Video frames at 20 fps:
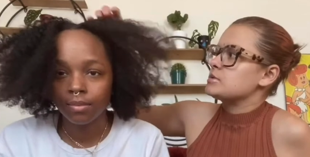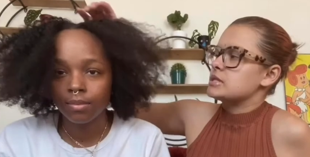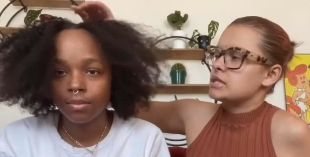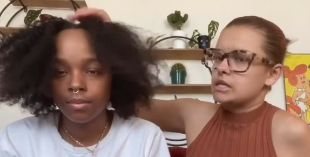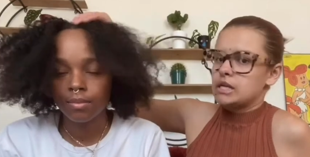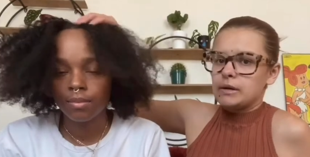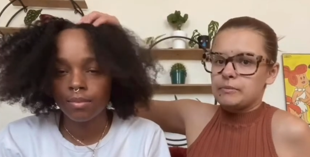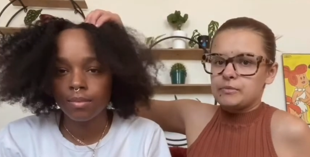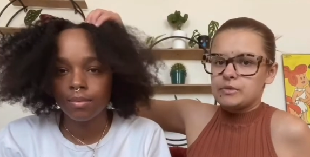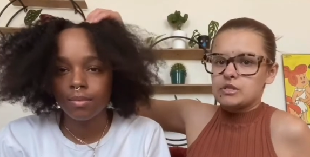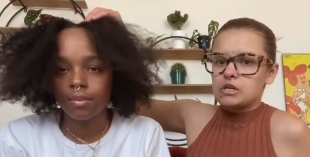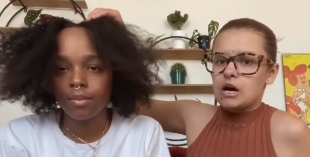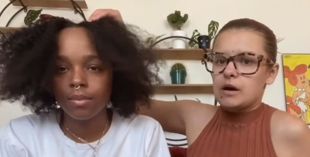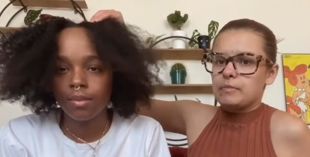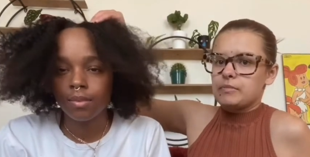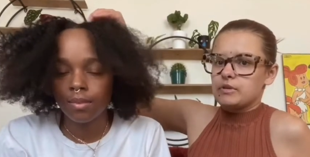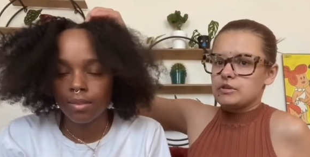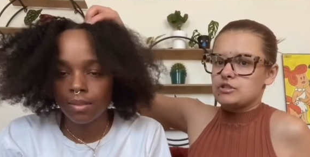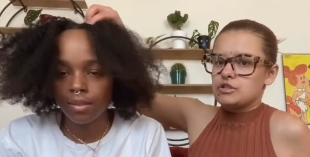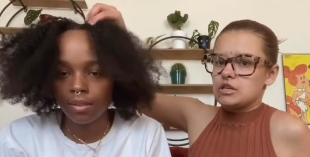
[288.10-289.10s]
Speaker 1: up the top of the
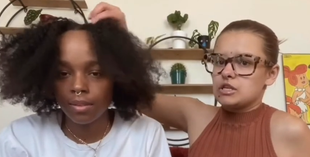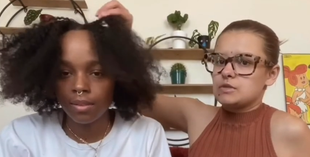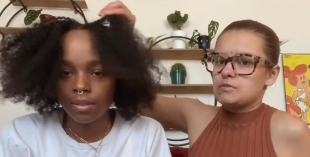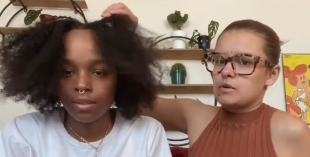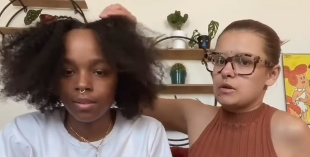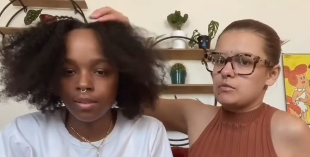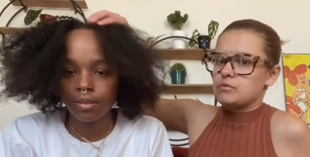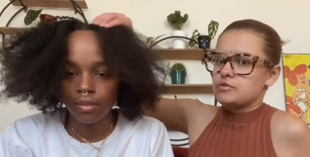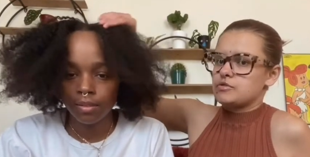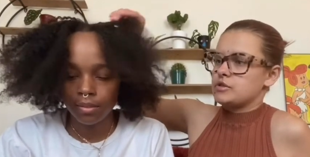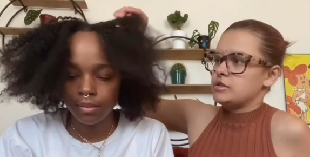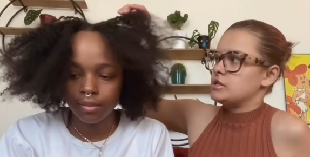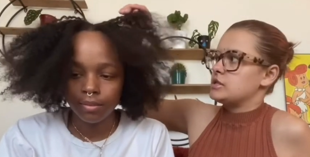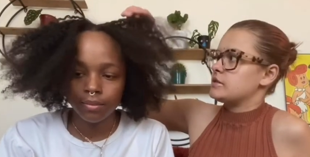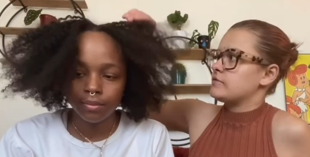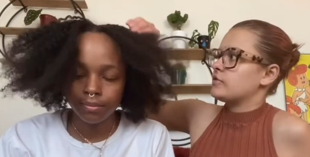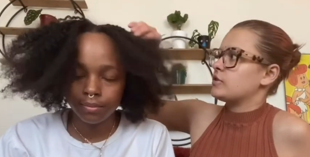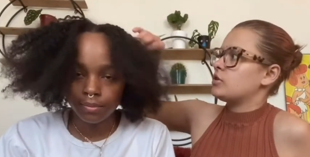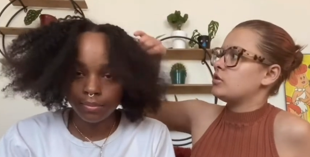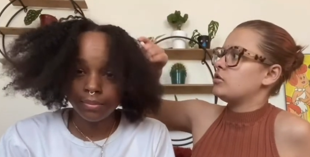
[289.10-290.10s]
dreads where it was really
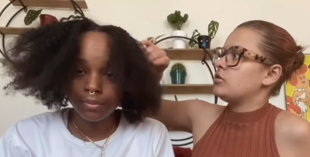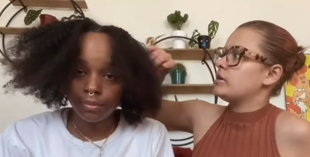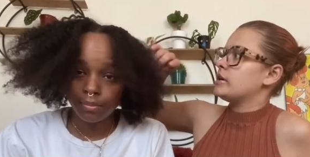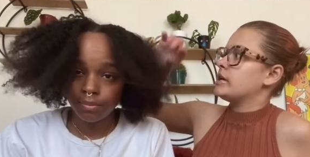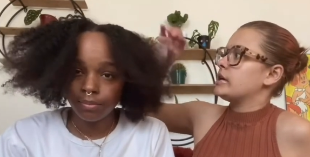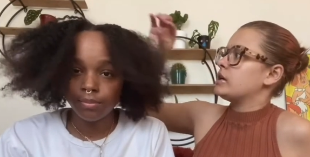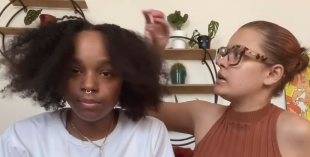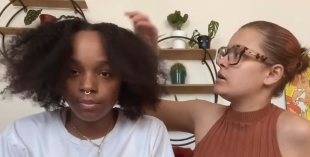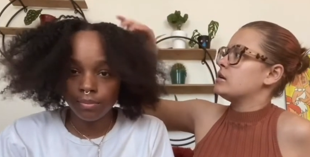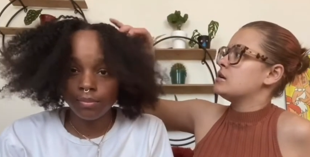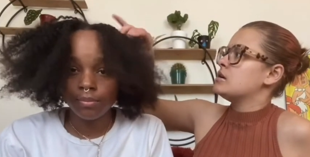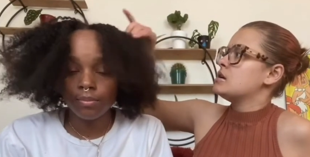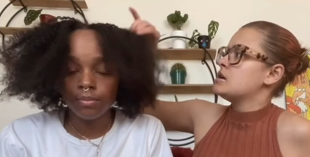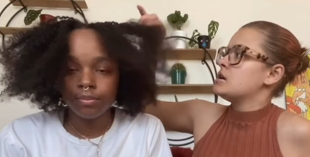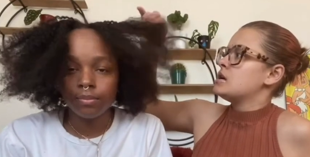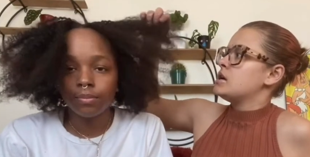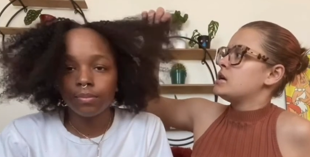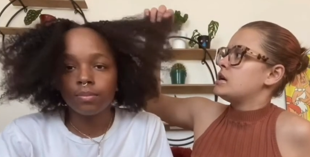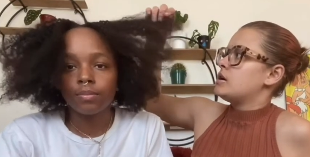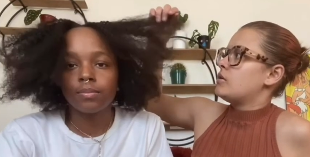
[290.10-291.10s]
difficult. And
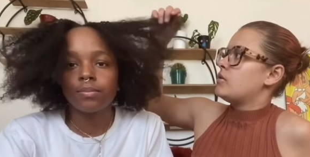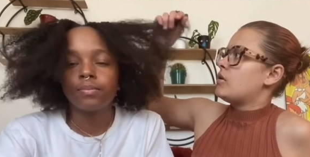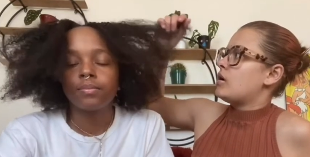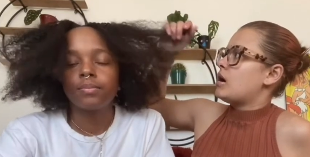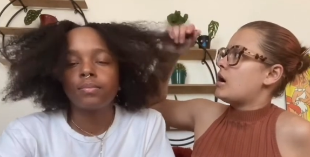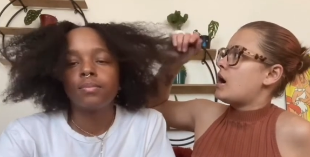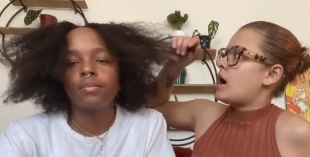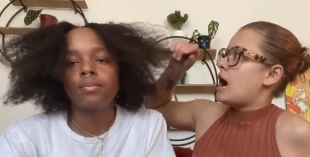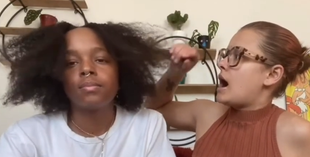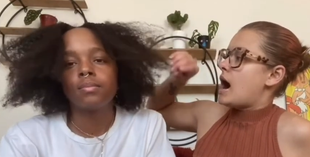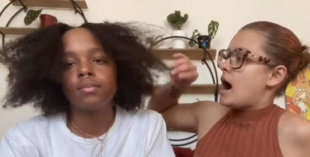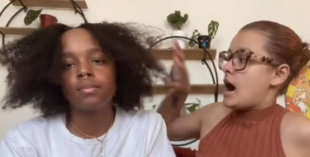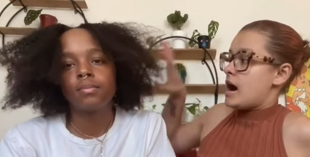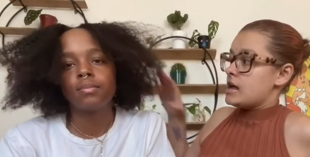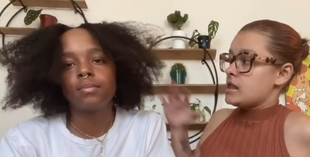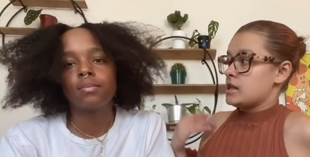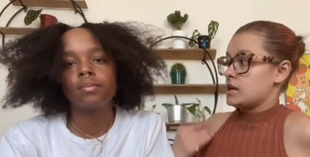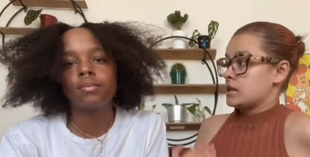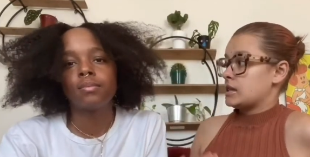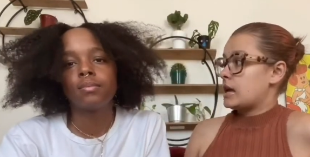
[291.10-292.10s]
I think
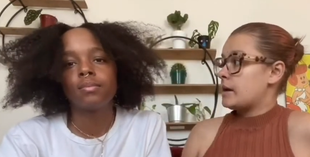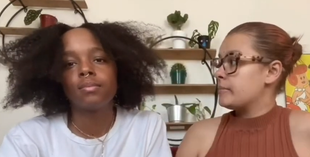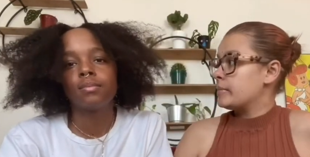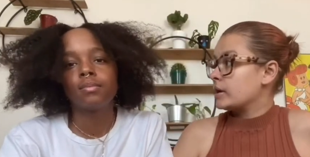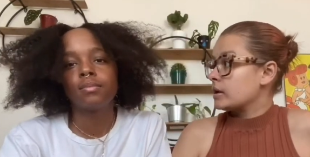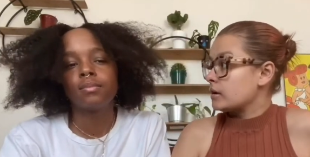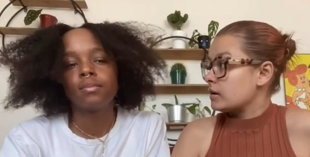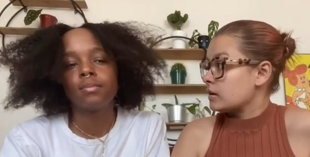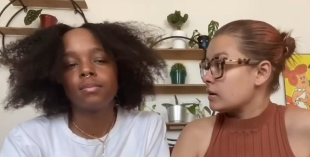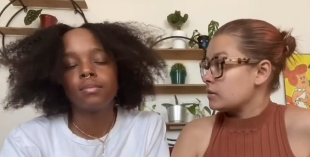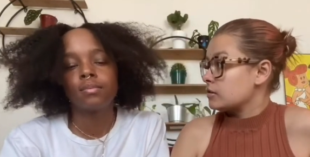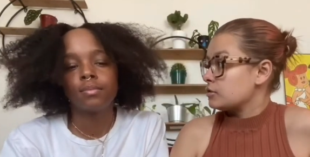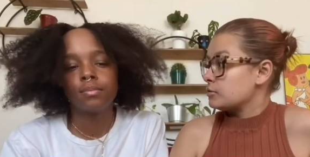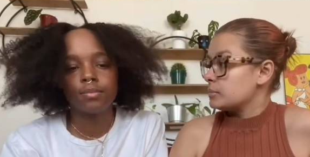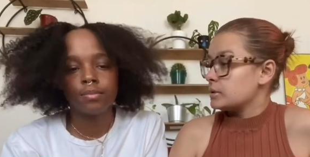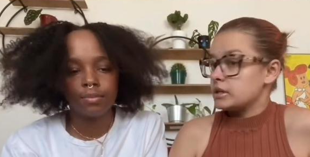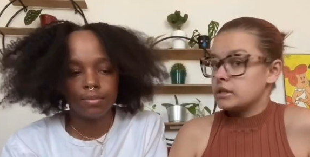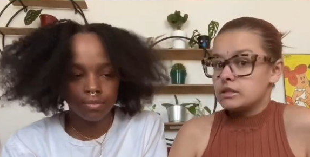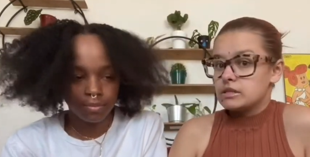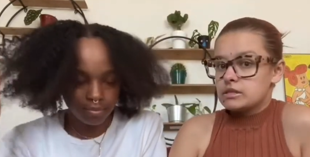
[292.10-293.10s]
that made it a little bit
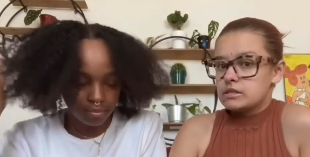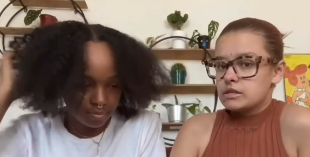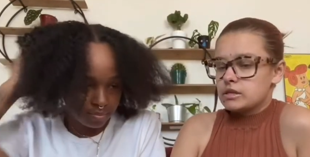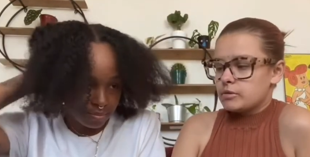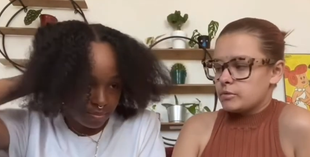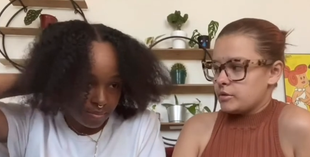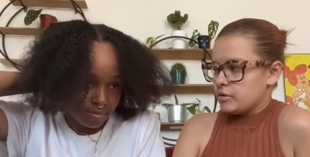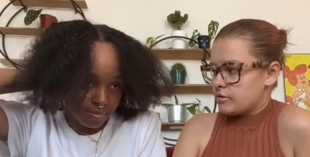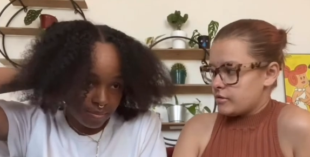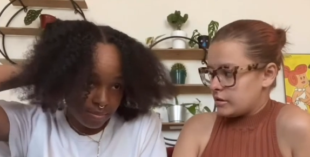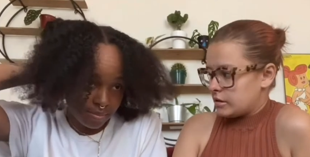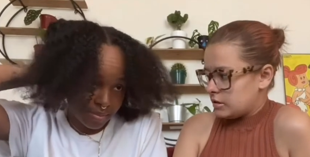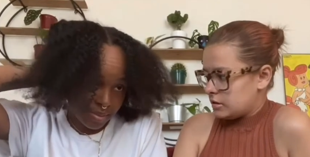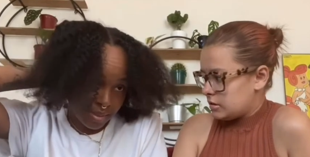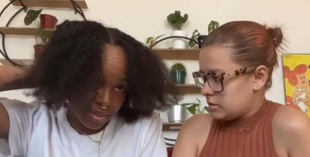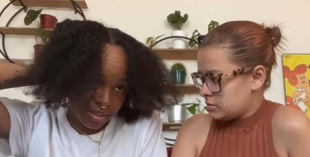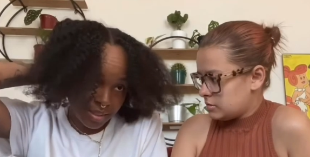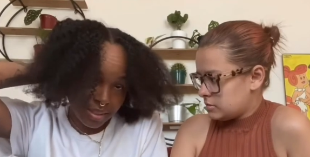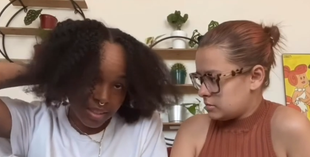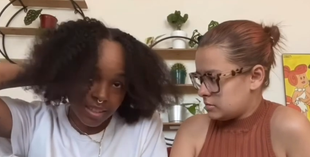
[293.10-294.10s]
easier. What do you think?
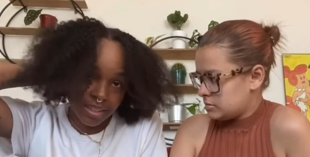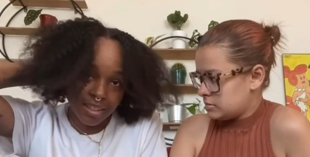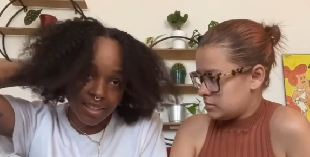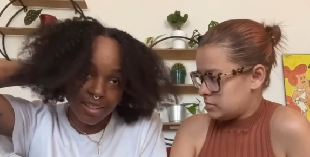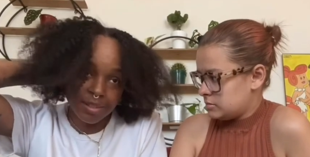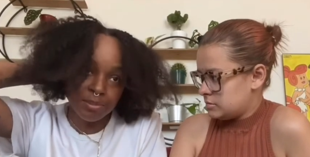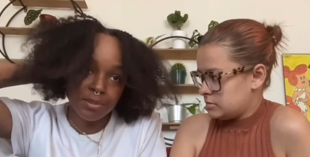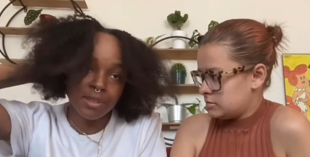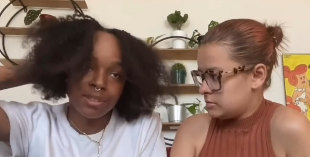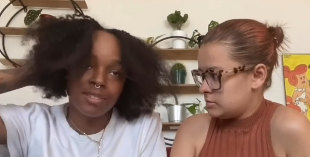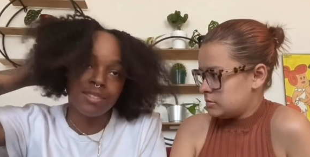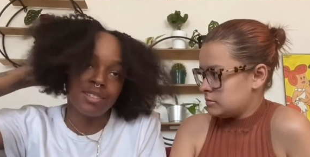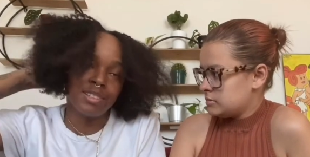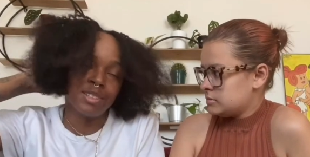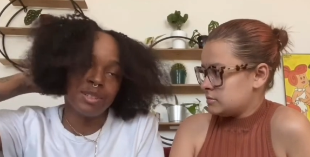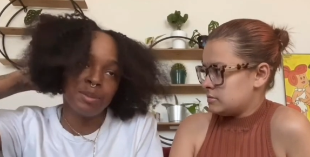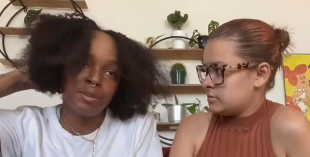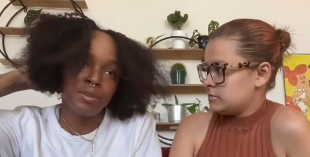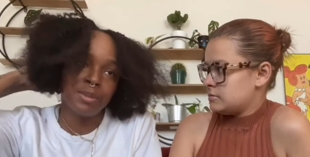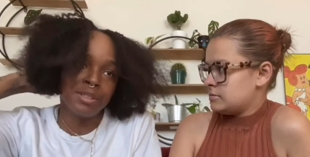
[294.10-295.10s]
Speaker 2: Yeah, it made it a little bit
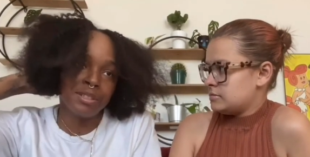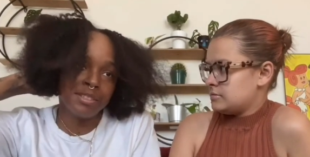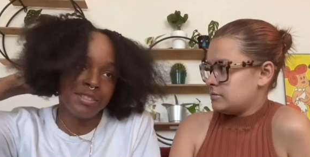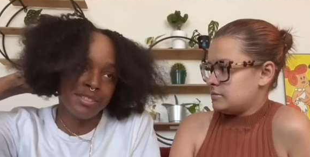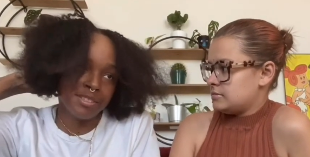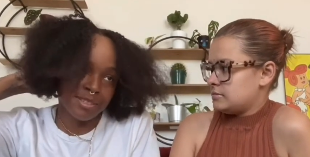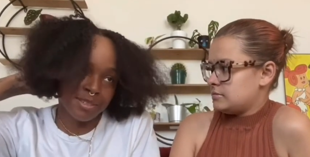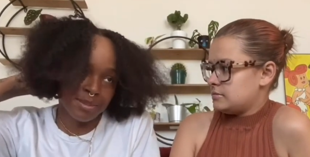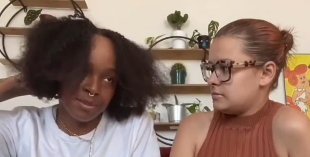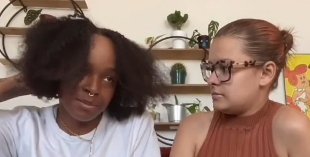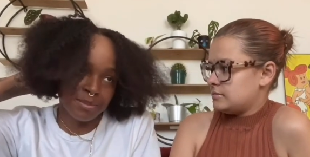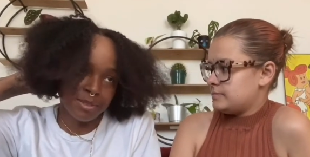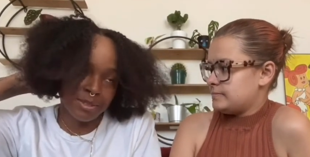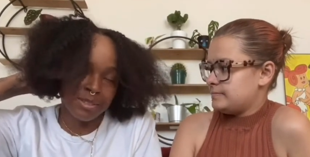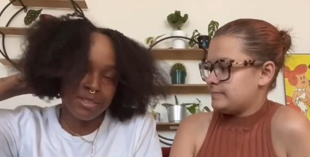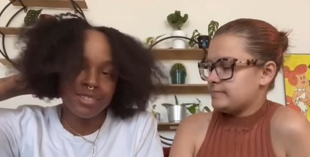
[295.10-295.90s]
easier, but it's